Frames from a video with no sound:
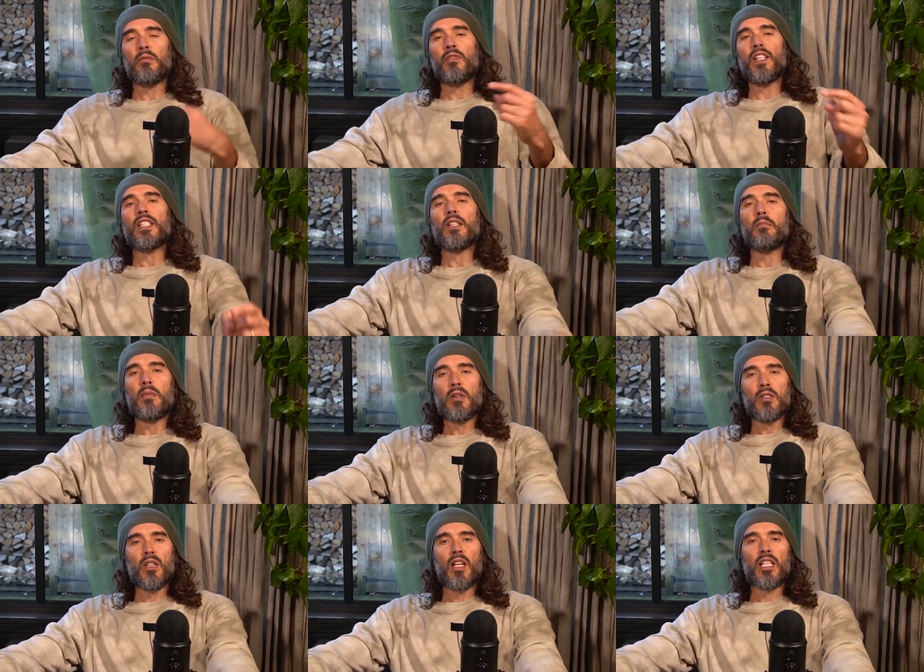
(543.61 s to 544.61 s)
things that are
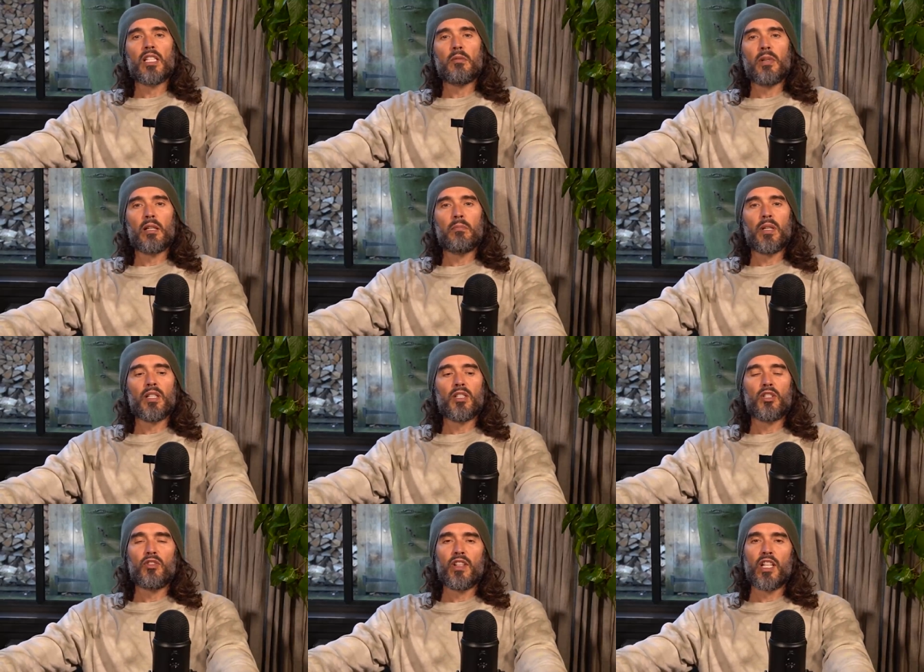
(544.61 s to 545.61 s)
most likely to make a
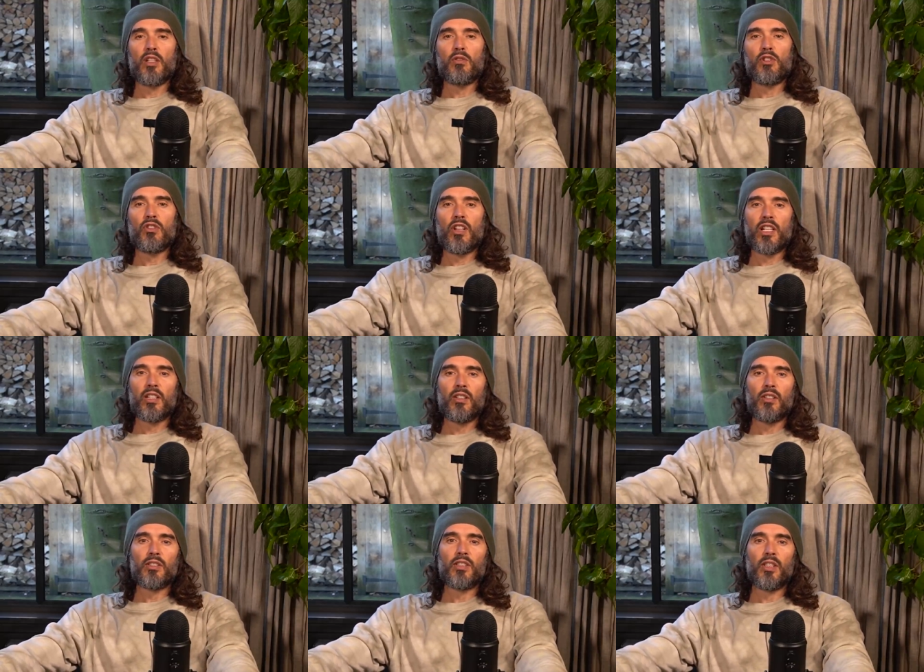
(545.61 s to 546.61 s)
person drink who's trying
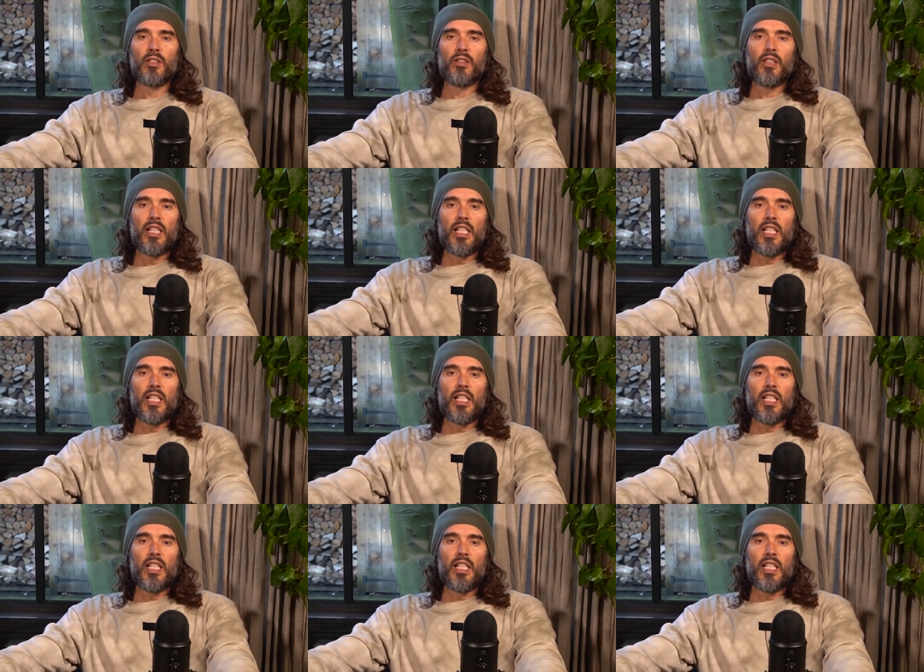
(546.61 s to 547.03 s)
not to